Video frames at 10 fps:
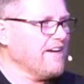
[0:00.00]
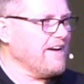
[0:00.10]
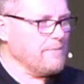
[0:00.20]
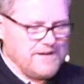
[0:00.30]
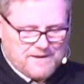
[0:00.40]

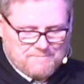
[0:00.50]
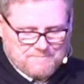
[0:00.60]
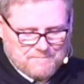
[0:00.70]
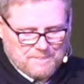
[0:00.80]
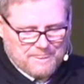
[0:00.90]
Amen?
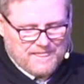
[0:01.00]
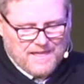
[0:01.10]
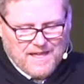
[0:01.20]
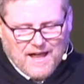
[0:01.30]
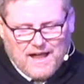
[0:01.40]

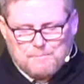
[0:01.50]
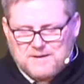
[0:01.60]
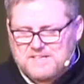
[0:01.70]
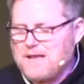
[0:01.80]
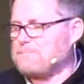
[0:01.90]
I'd
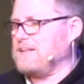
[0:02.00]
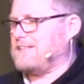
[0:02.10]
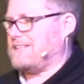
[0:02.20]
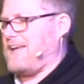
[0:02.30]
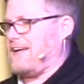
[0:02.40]
be tempted
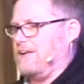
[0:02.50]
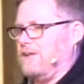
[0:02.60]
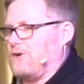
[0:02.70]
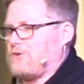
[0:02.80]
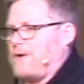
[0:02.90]
to take a
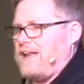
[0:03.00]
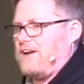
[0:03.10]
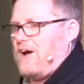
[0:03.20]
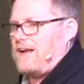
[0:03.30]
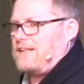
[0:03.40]
little
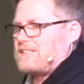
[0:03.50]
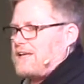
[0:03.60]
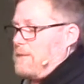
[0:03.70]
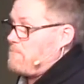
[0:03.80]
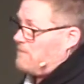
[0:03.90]
credit on it and
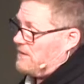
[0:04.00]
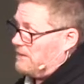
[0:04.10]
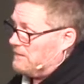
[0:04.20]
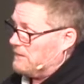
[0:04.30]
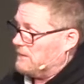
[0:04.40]
say, well,